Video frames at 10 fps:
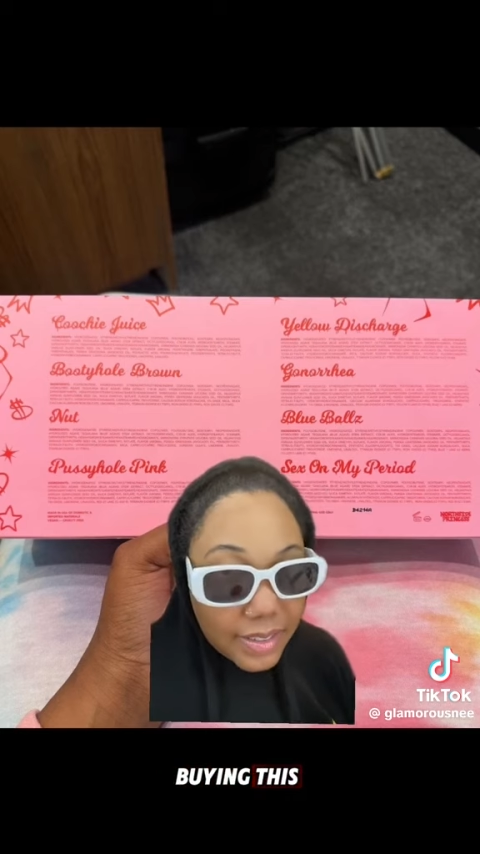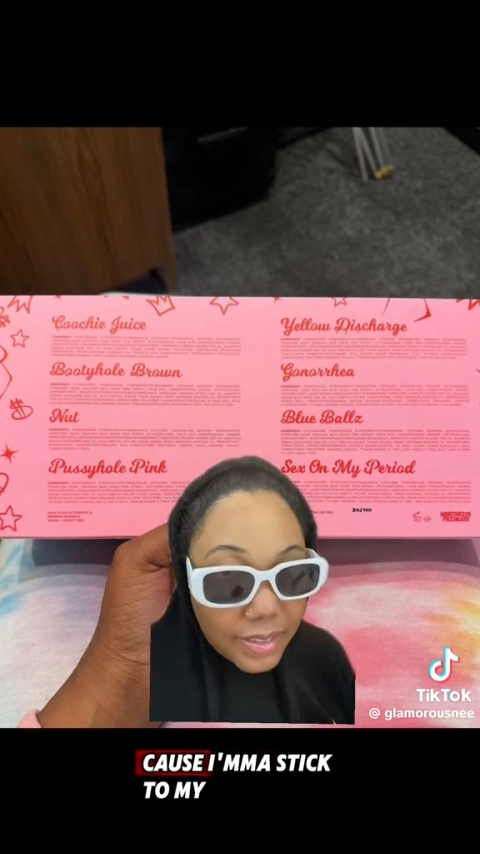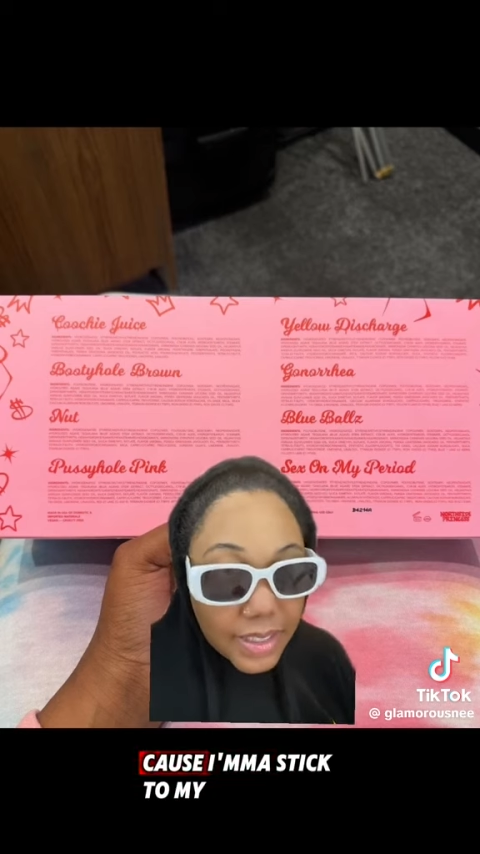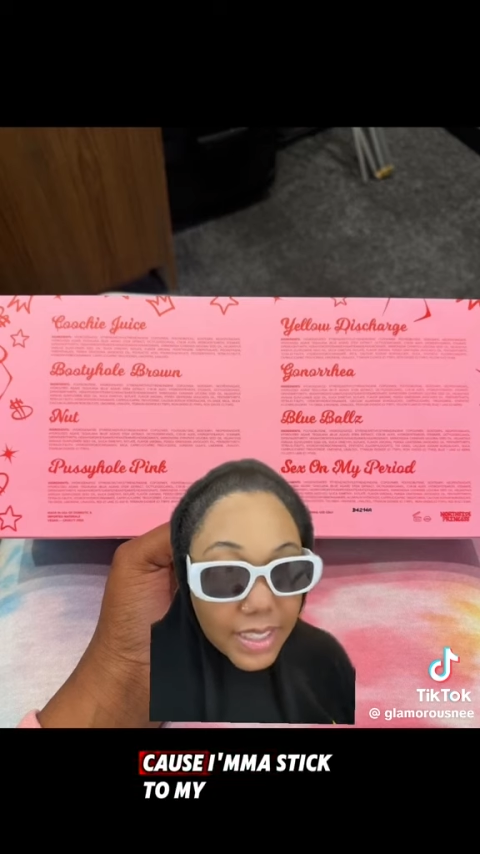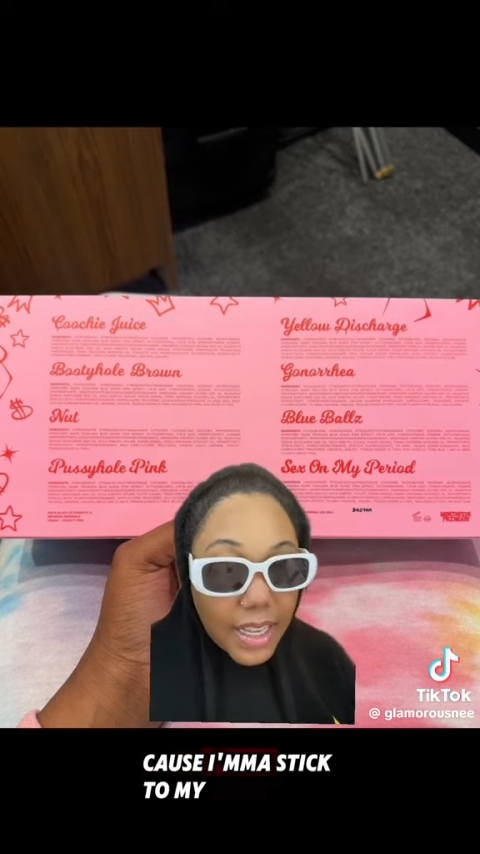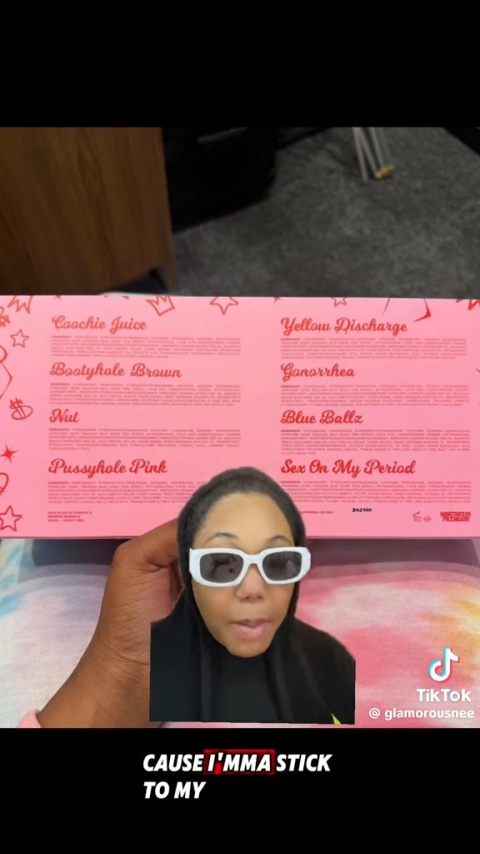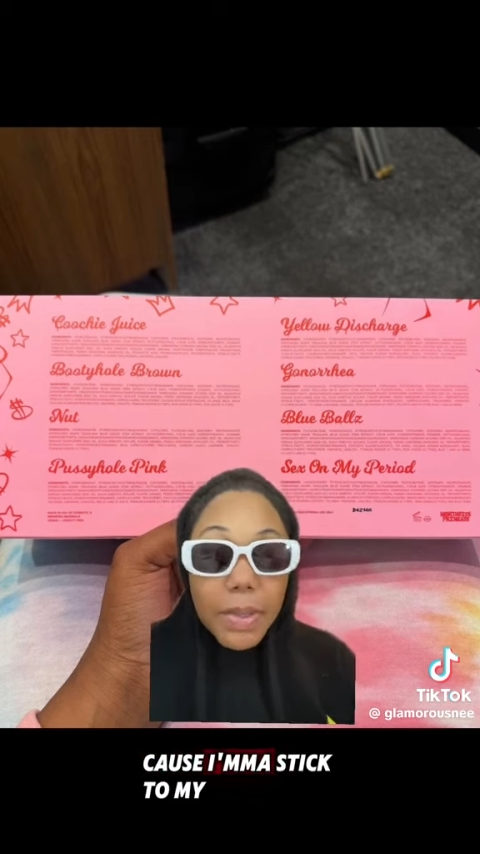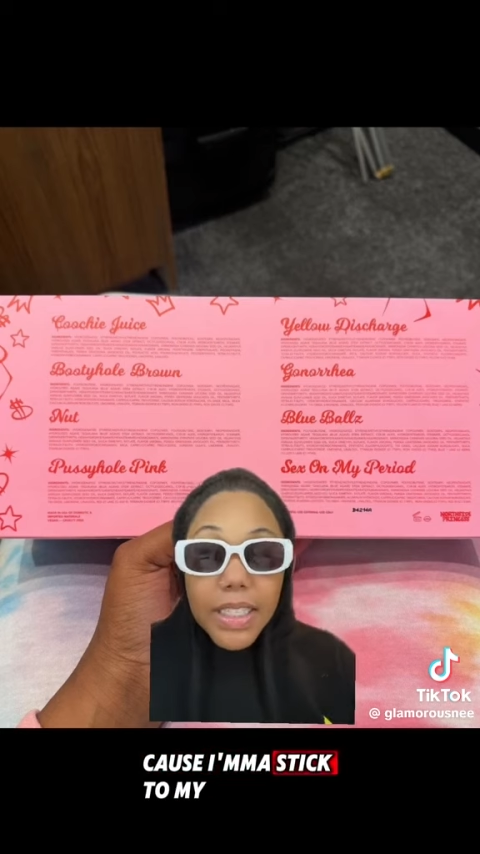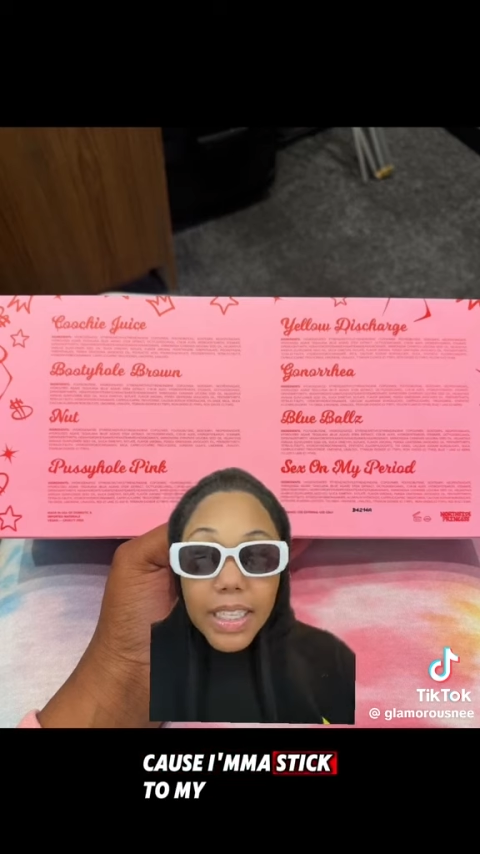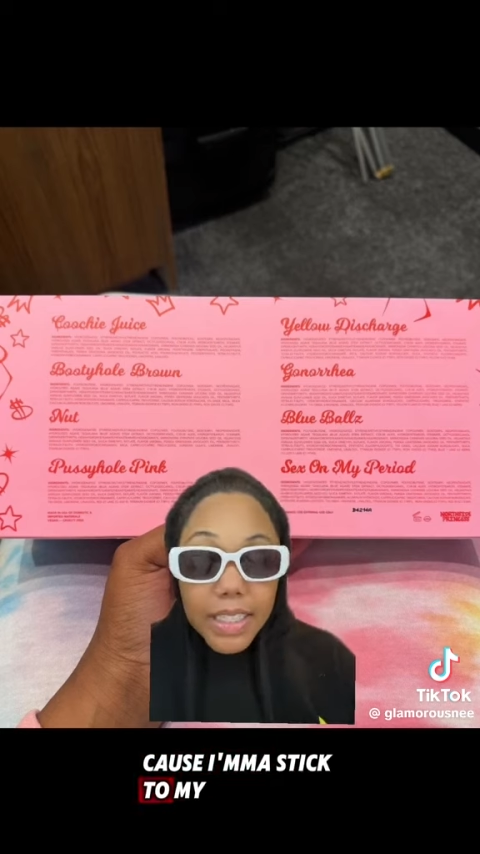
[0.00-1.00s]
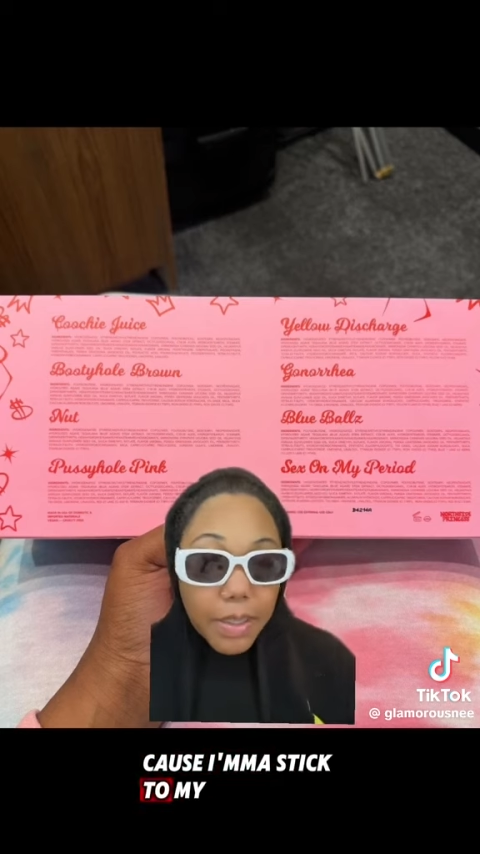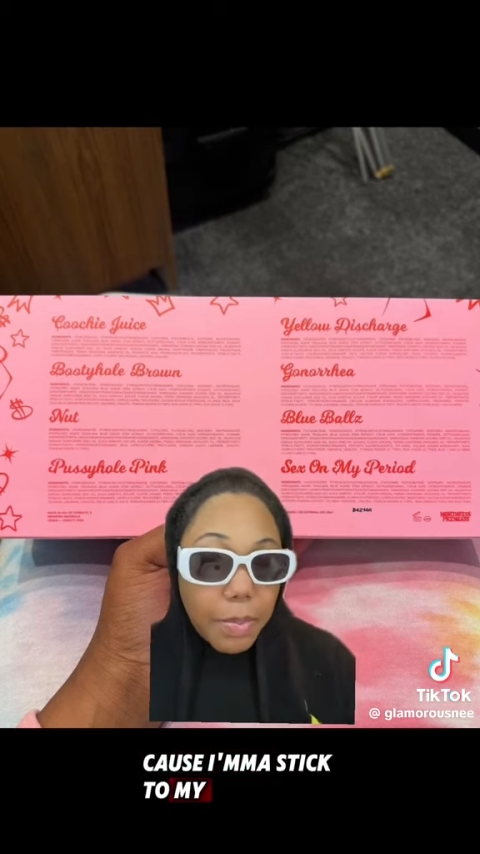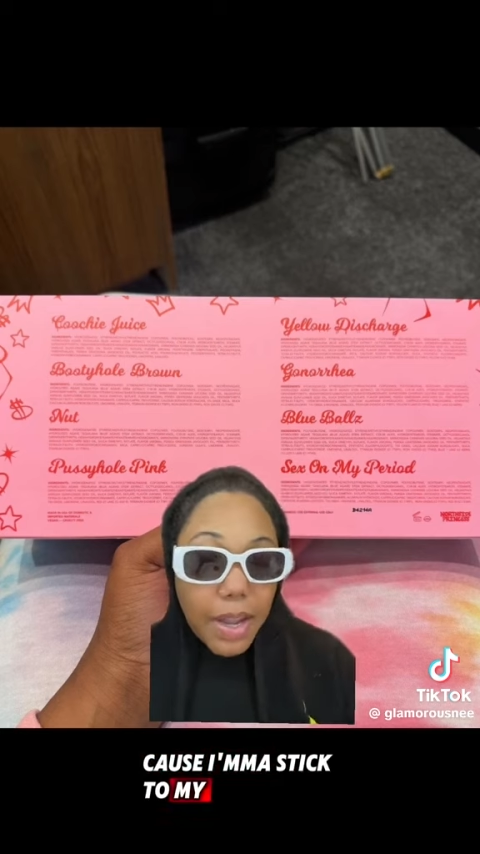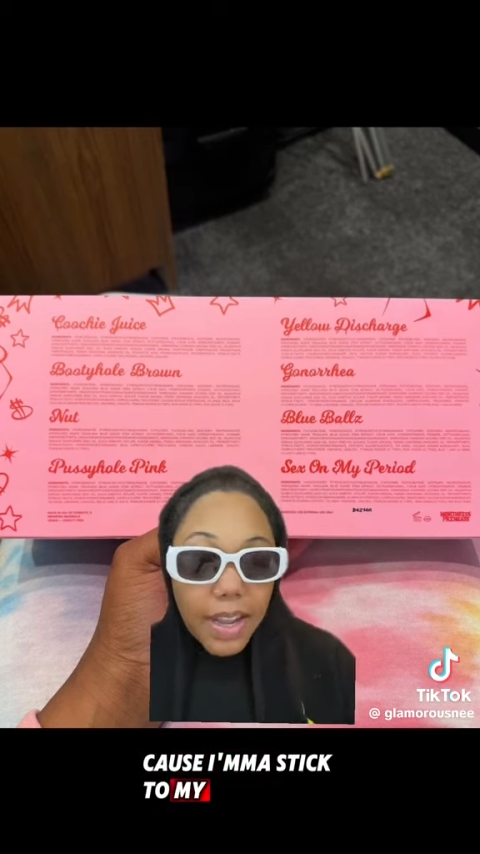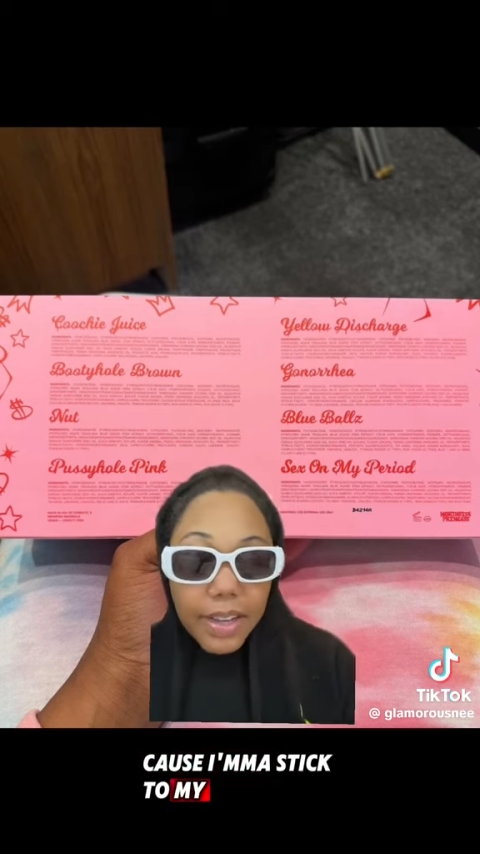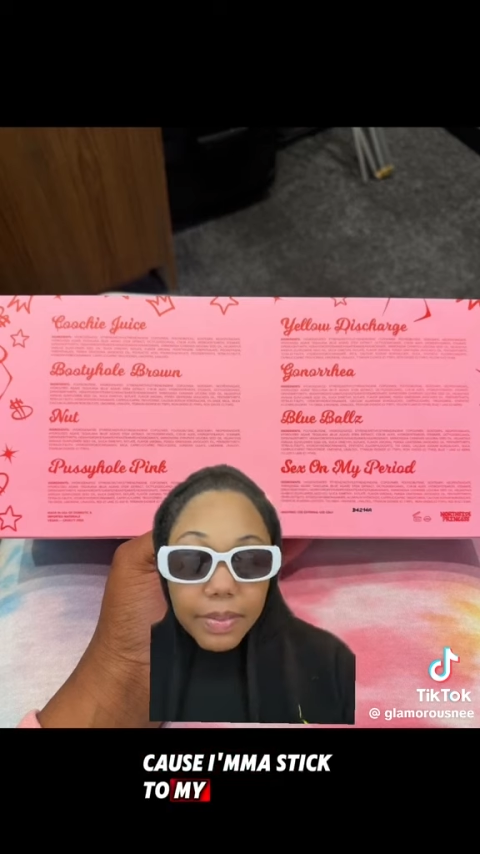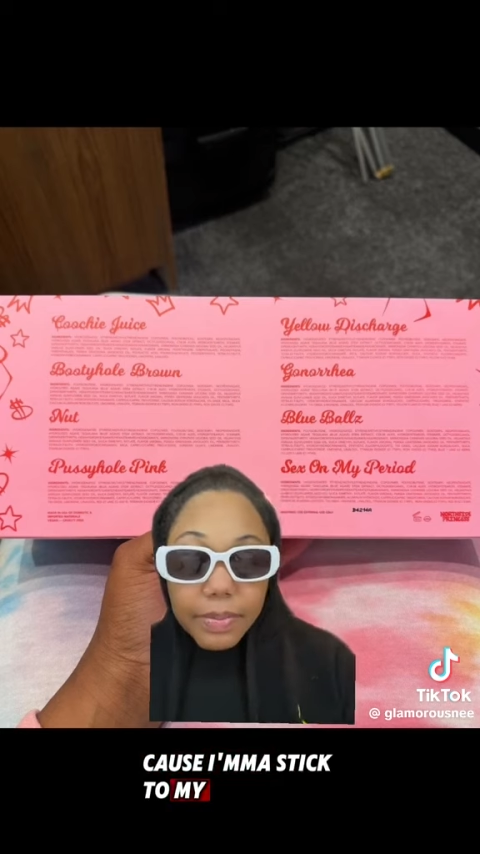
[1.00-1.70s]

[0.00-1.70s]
Because I'm going to stick to my